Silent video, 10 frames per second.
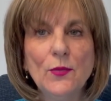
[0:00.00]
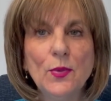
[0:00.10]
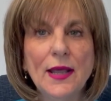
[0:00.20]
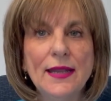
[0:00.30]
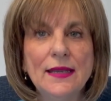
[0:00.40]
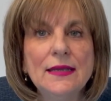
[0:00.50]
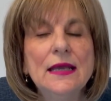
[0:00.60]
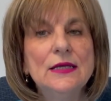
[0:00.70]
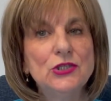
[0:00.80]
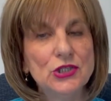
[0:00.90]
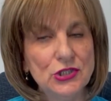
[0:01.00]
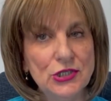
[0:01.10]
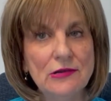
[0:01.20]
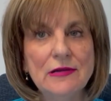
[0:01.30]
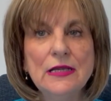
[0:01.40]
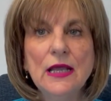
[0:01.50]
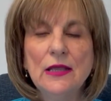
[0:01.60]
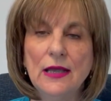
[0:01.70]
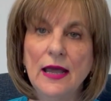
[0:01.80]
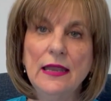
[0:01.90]
Planning, just sharing
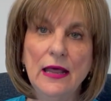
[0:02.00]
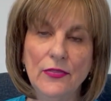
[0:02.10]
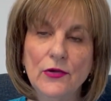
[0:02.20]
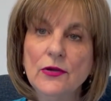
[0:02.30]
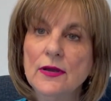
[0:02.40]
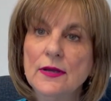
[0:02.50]
another